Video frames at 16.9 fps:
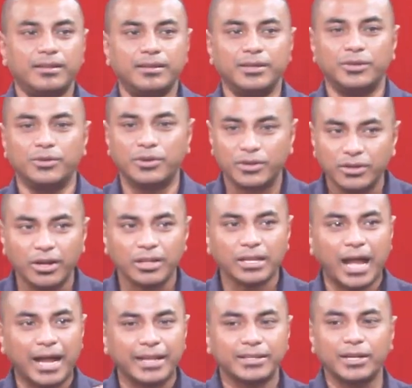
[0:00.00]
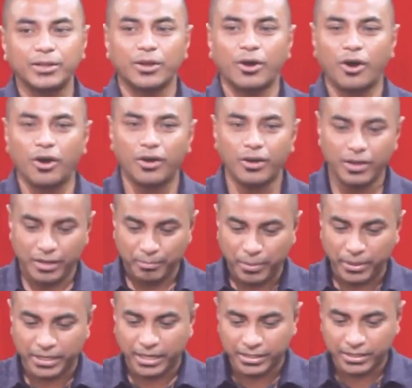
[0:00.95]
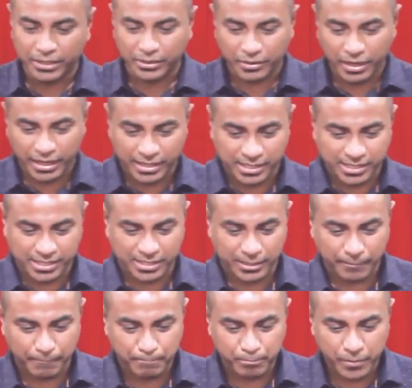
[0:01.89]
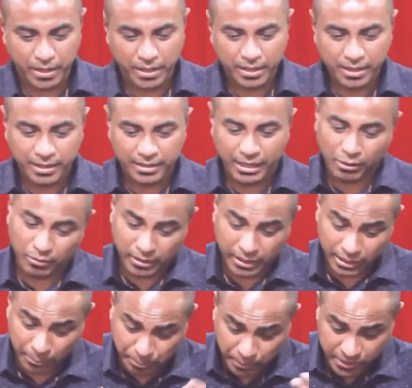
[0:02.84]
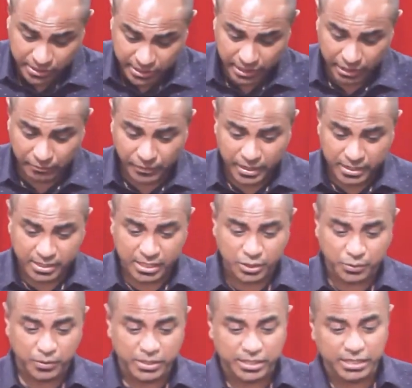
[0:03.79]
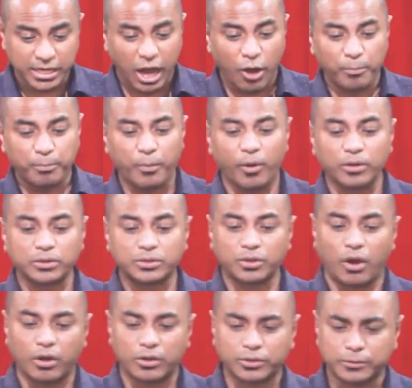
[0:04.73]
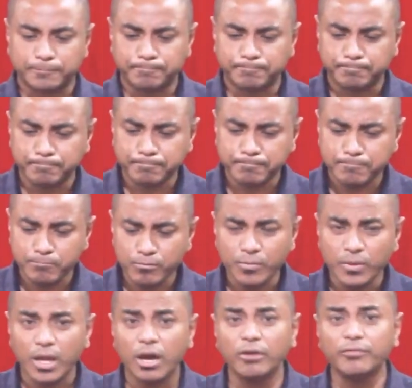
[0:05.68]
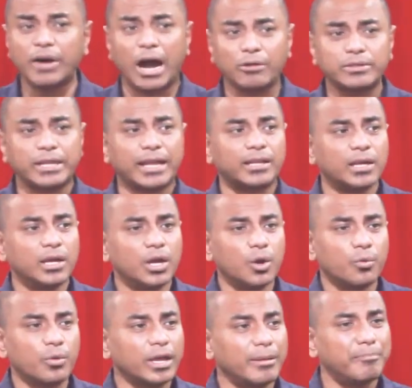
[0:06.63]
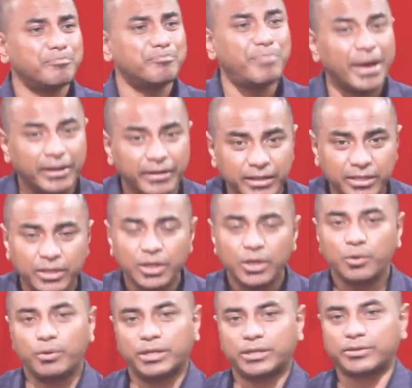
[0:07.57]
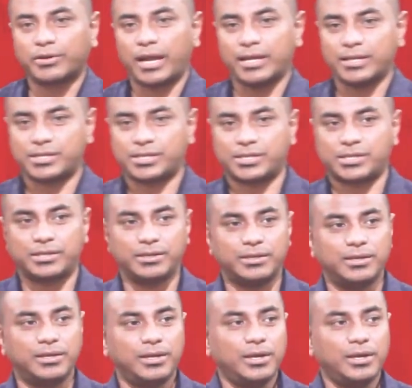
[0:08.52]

You're not under law but under grace. Now in the preceding verses we see how Paul talked of how that we are buried with Christ.